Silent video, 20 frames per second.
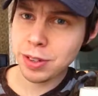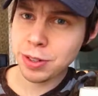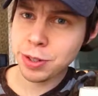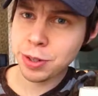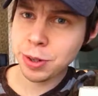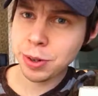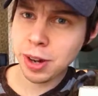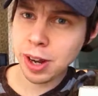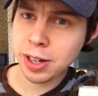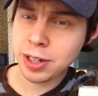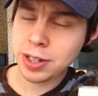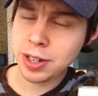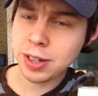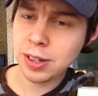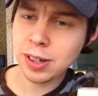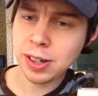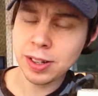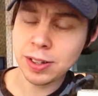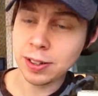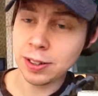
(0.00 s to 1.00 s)
So I
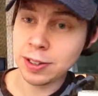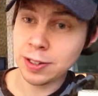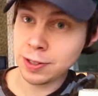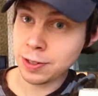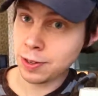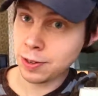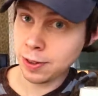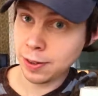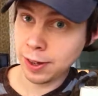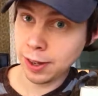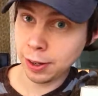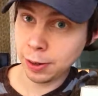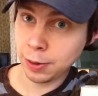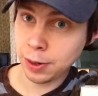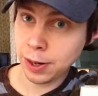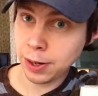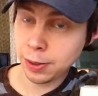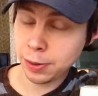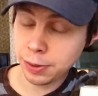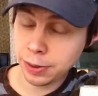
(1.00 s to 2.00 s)
tend not to listen to that
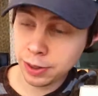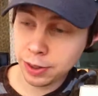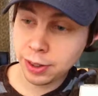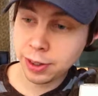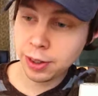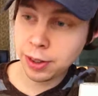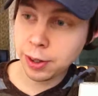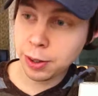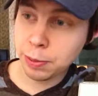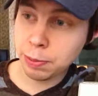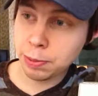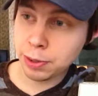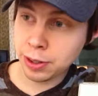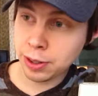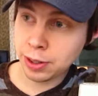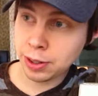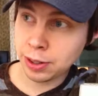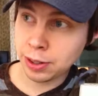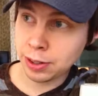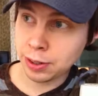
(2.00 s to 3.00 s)
crowd,
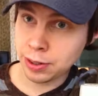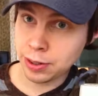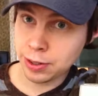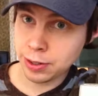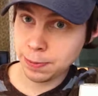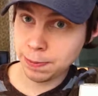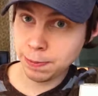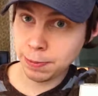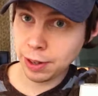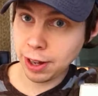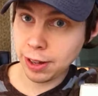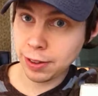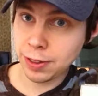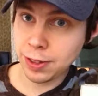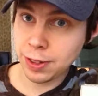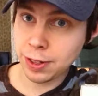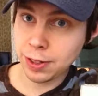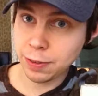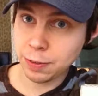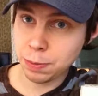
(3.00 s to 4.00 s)
because I
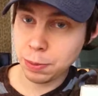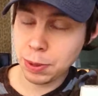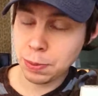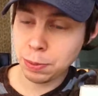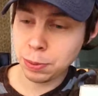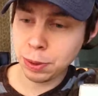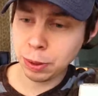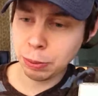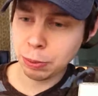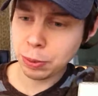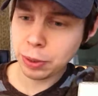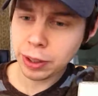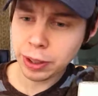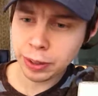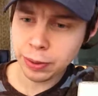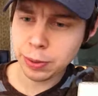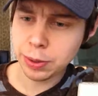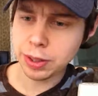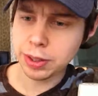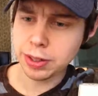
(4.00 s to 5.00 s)
think if people are really
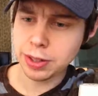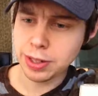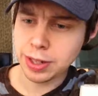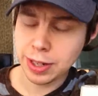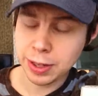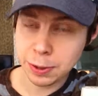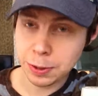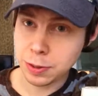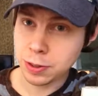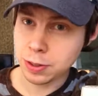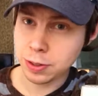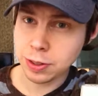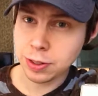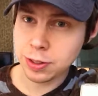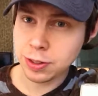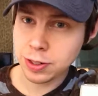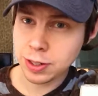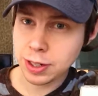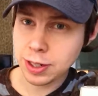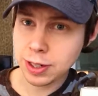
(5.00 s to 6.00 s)
going to take you
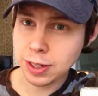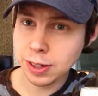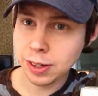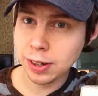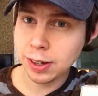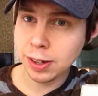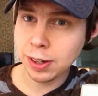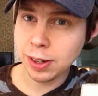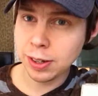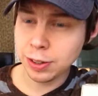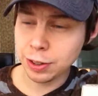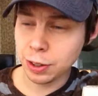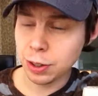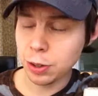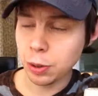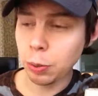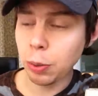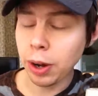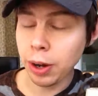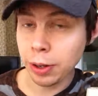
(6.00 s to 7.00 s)
seriously, they're
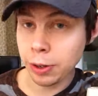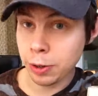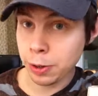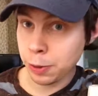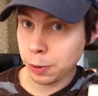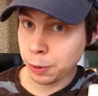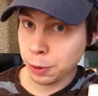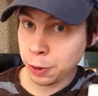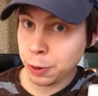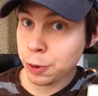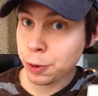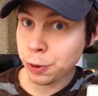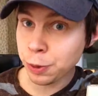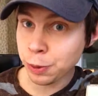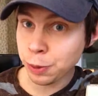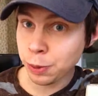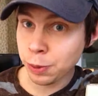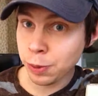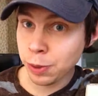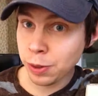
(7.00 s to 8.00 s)
going to want to know
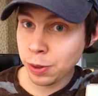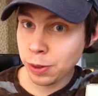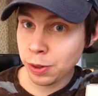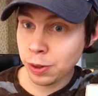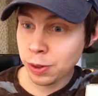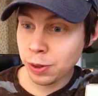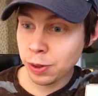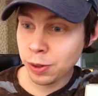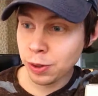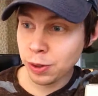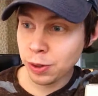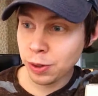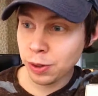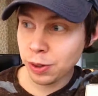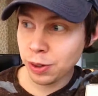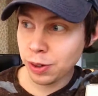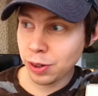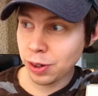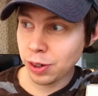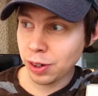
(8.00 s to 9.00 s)
you
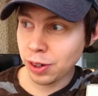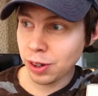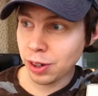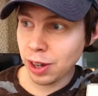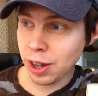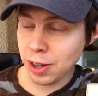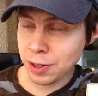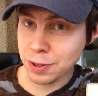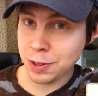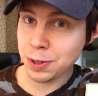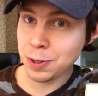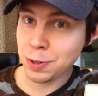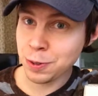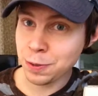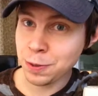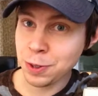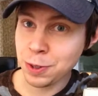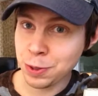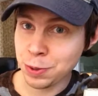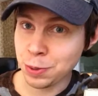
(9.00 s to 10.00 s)
as an
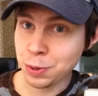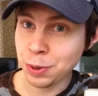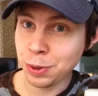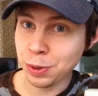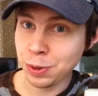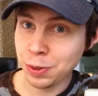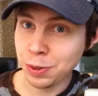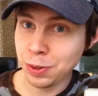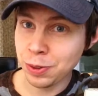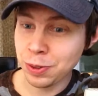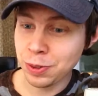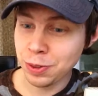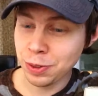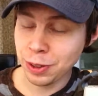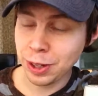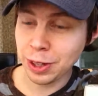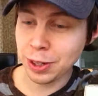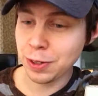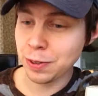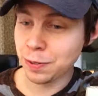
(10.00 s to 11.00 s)
individual.
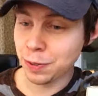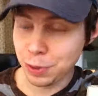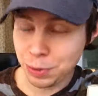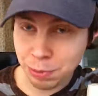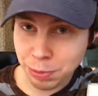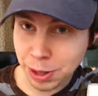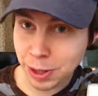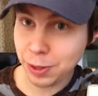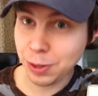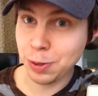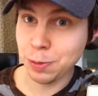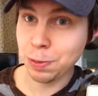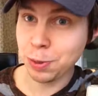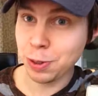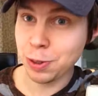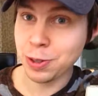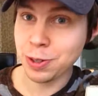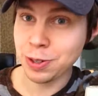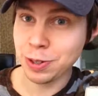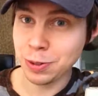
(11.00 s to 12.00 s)
Like if you met the
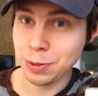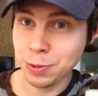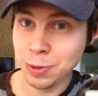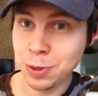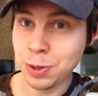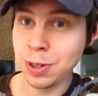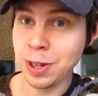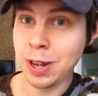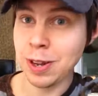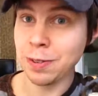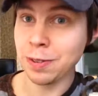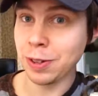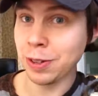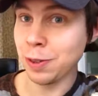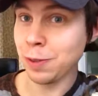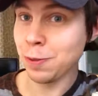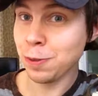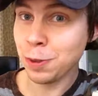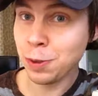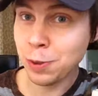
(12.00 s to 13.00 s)
person in real life,
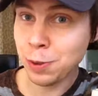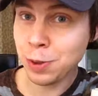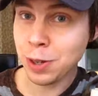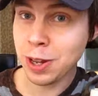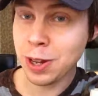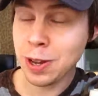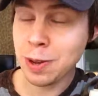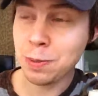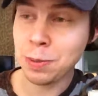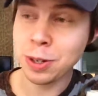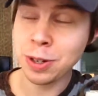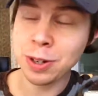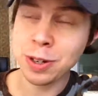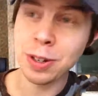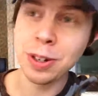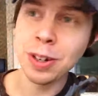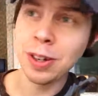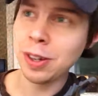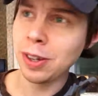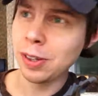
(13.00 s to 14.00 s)
like if you came
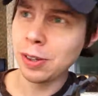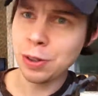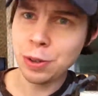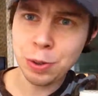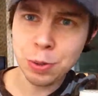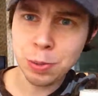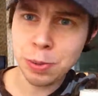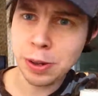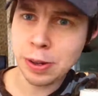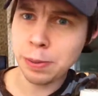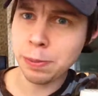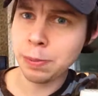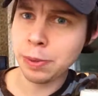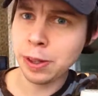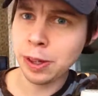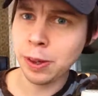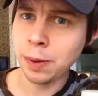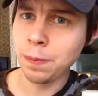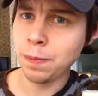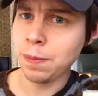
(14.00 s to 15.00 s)
here, you met
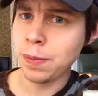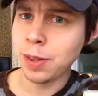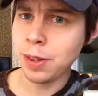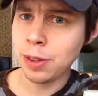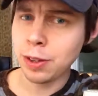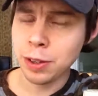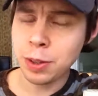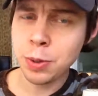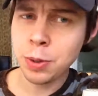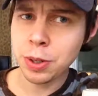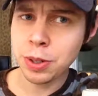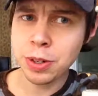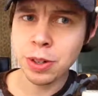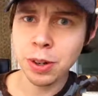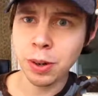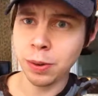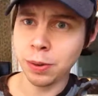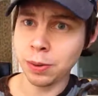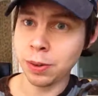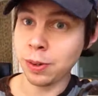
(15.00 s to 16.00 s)
me, you would
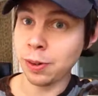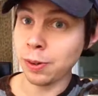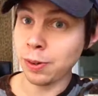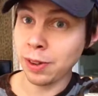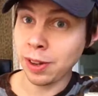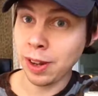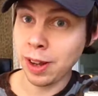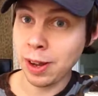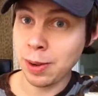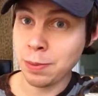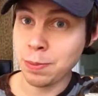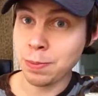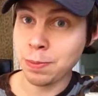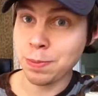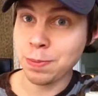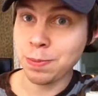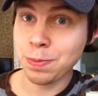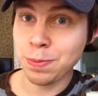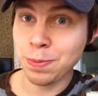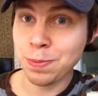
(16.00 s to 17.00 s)
know, you know, that
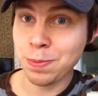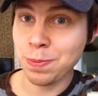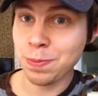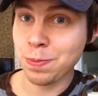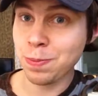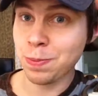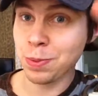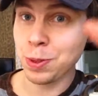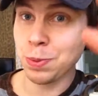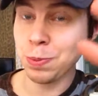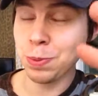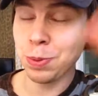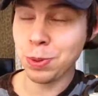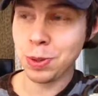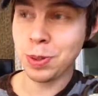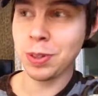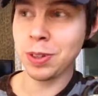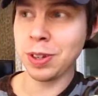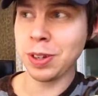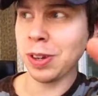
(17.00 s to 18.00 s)
I'm
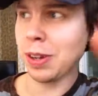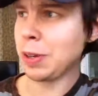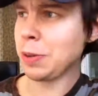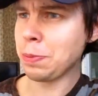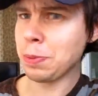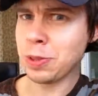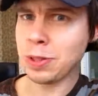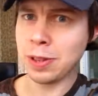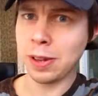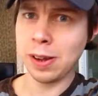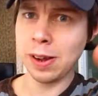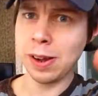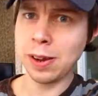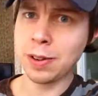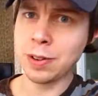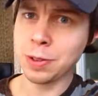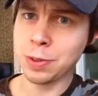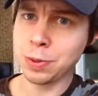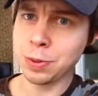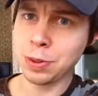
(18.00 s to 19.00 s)
completely 100%
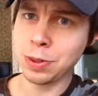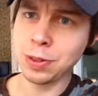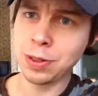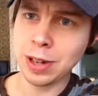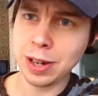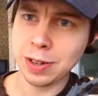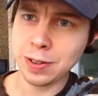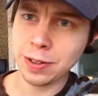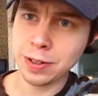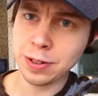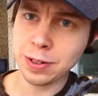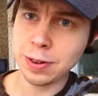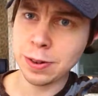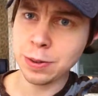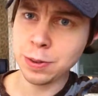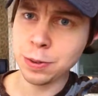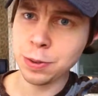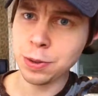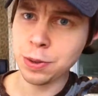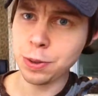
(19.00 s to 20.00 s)
honest with you guys here on
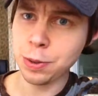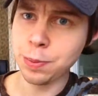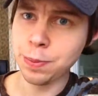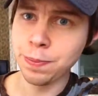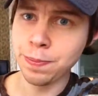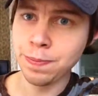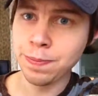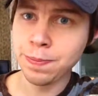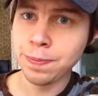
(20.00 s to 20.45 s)
YouTube.